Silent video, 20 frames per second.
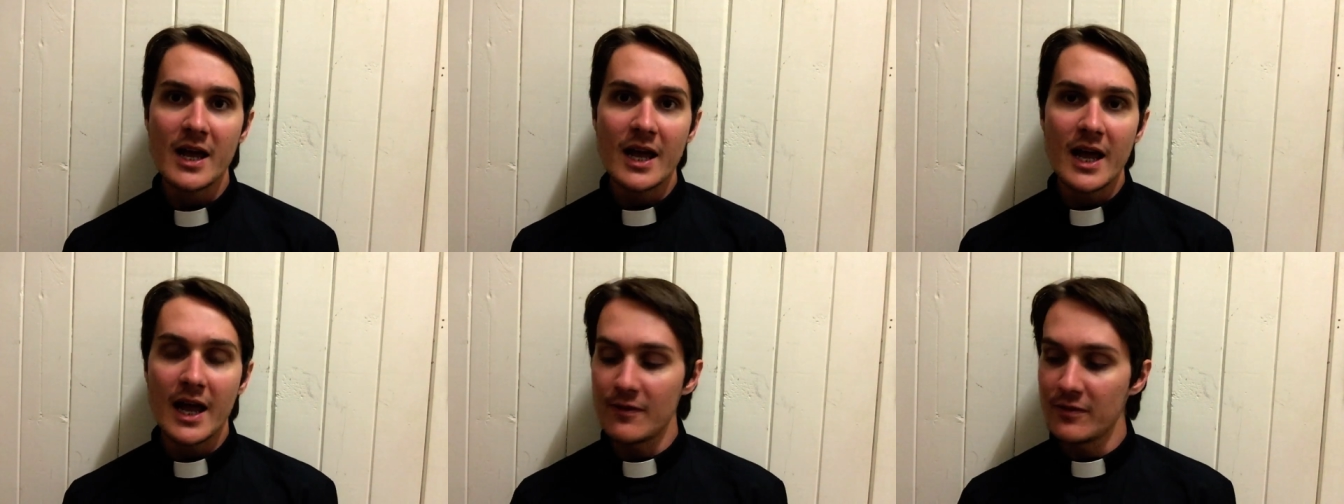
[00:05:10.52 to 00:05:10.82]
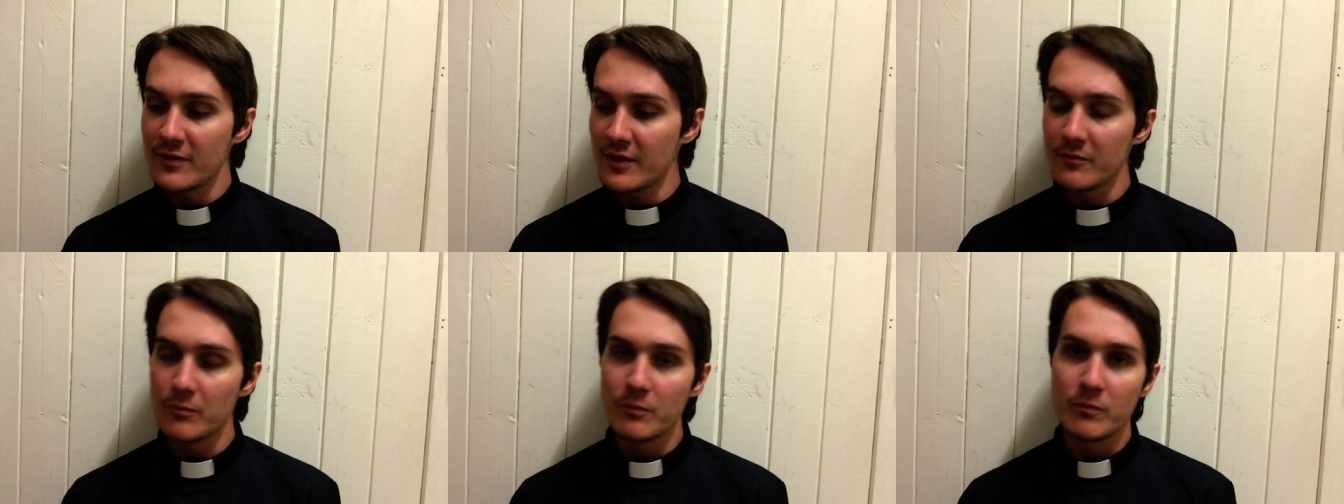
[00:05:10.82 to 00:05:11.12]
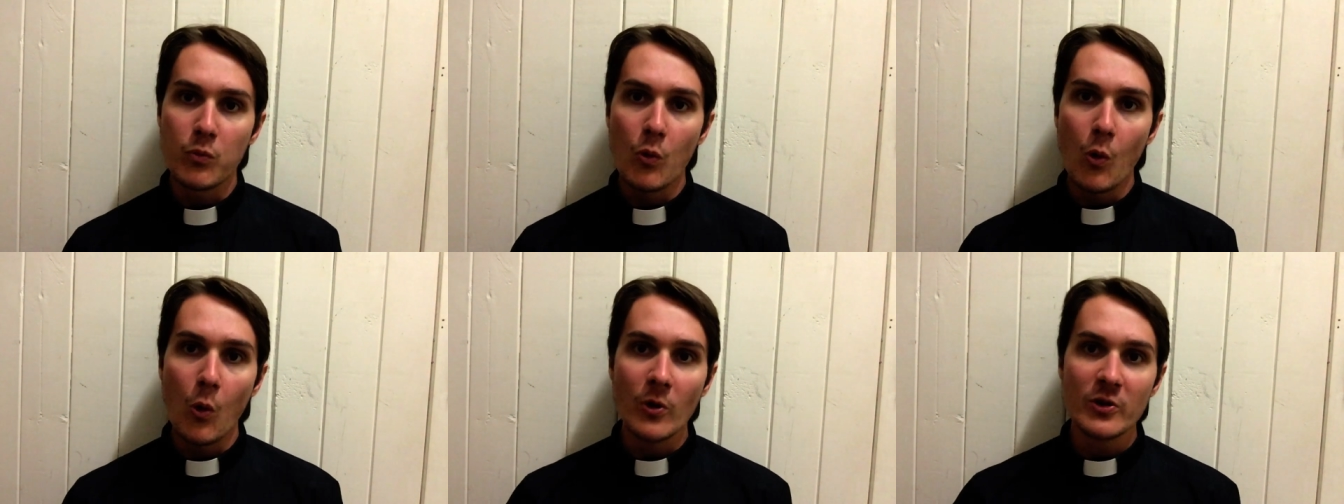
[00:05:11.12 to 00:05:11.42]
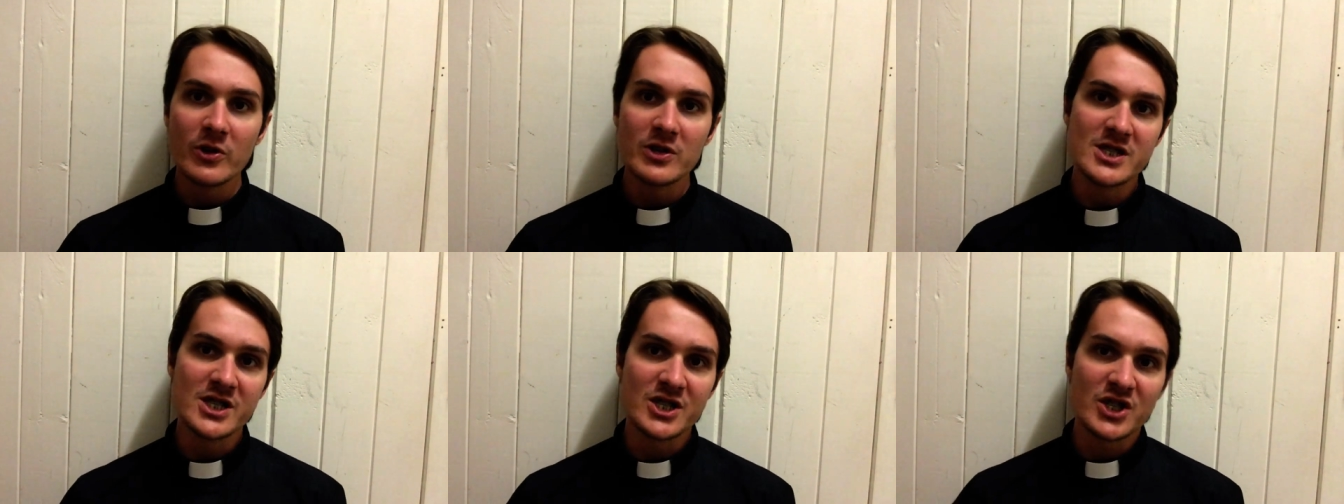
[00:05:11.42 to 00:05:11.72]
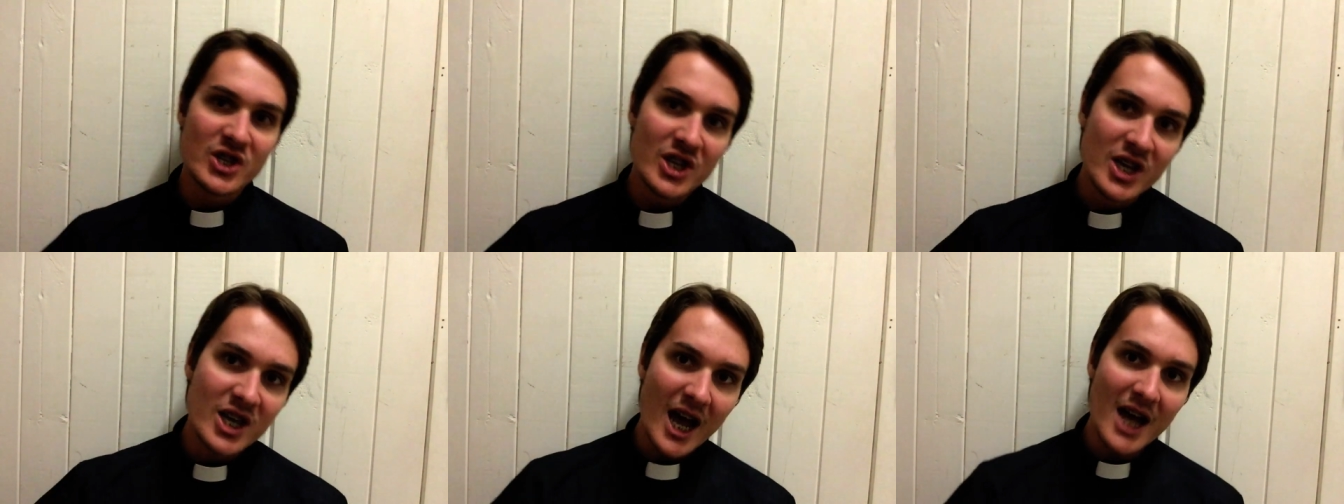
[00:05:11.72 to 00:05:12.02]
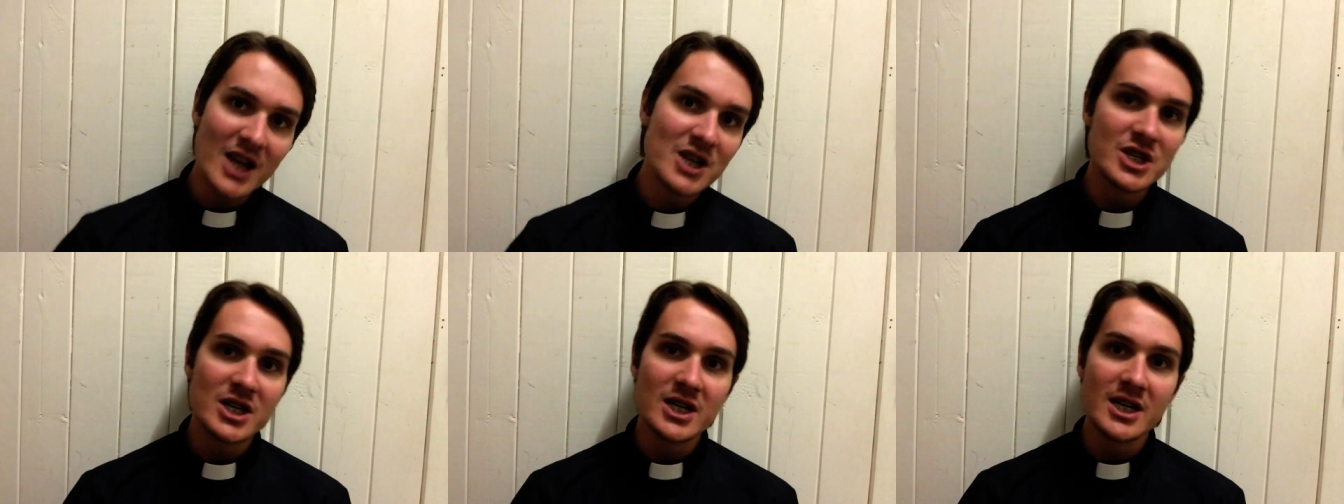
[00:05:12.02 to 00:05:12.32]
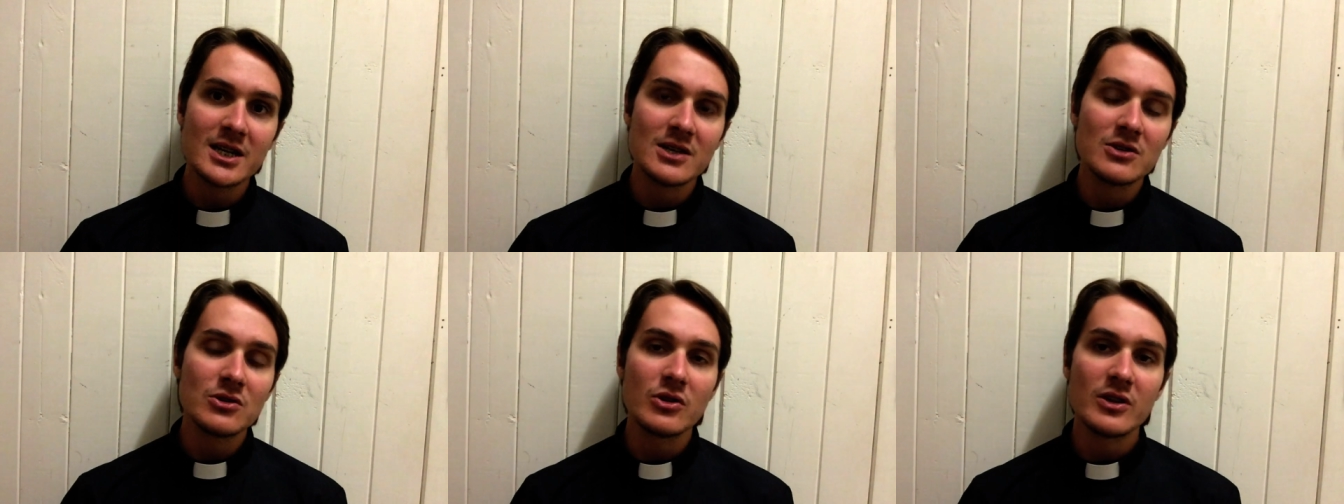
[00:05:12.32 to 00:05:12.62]
and the water just gushing
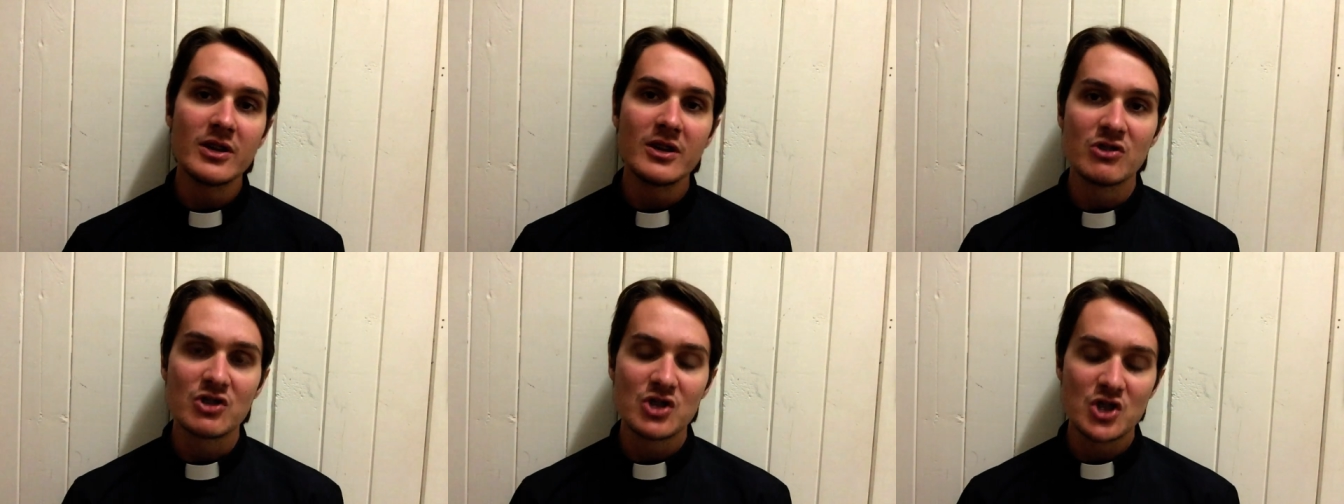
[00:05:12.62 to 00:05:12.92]
into these